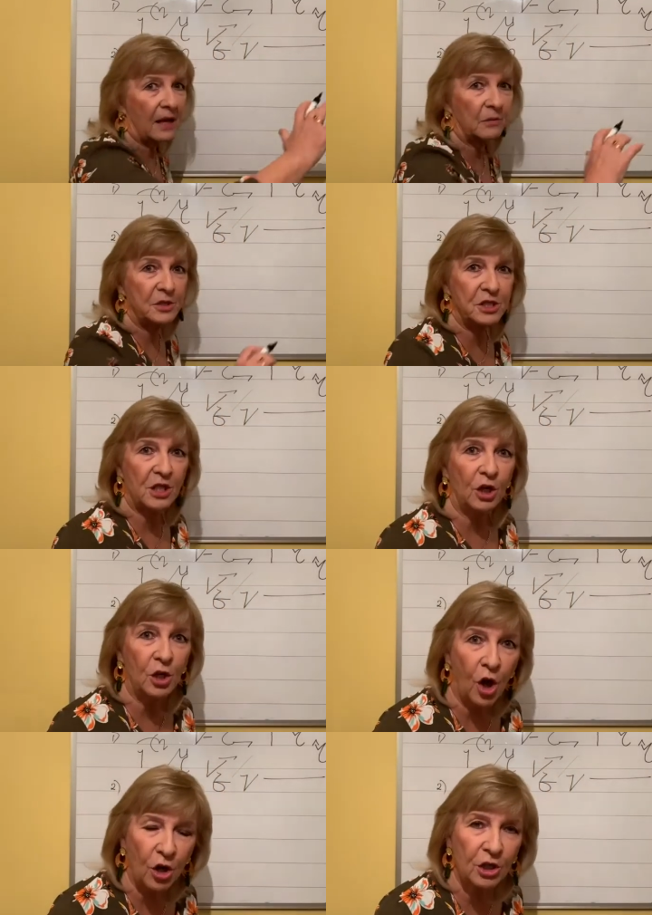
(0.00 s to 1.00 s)
which is a
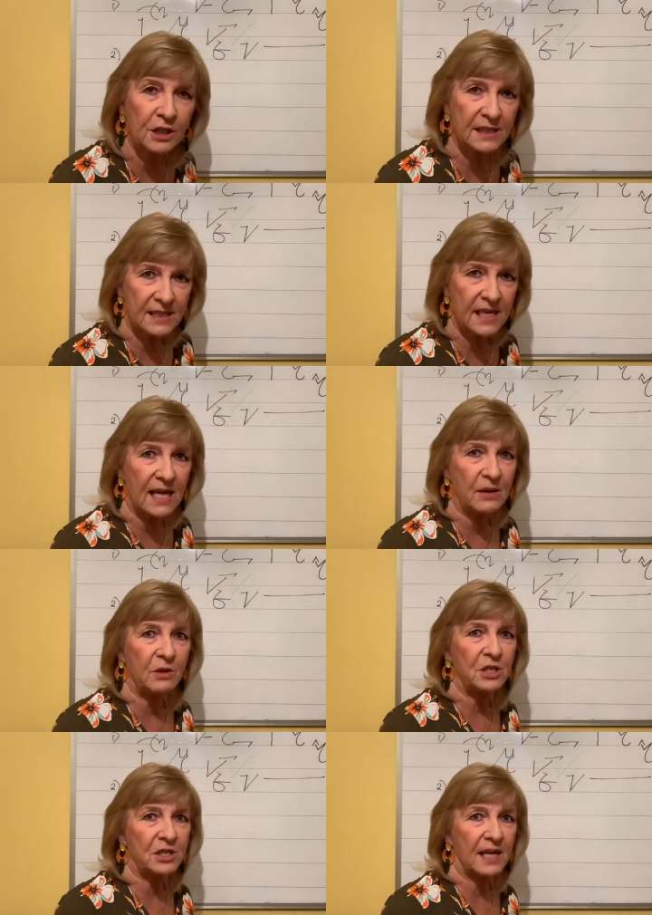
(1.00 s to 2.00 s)
long T,
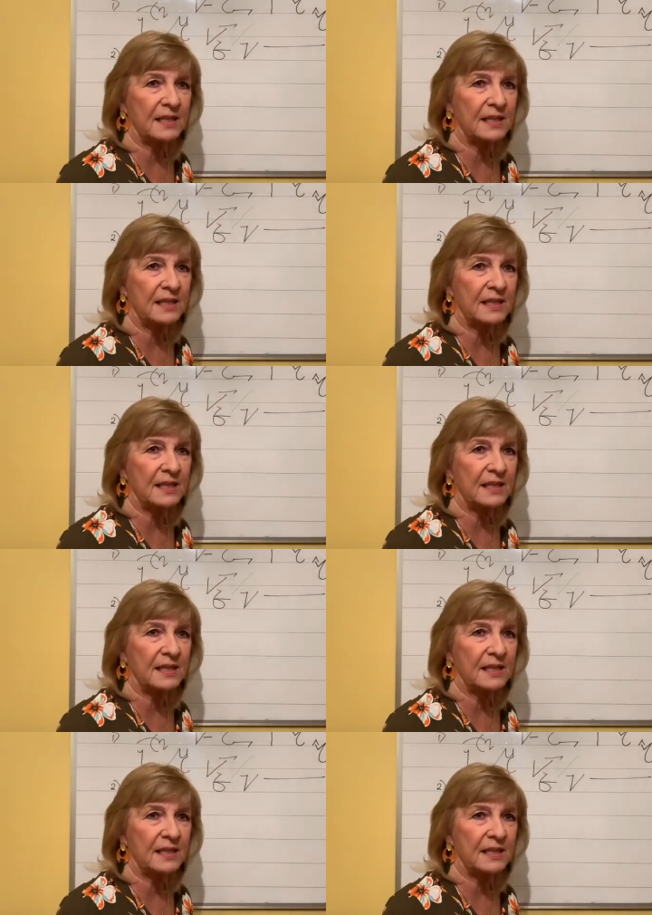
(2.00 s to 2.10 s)
which says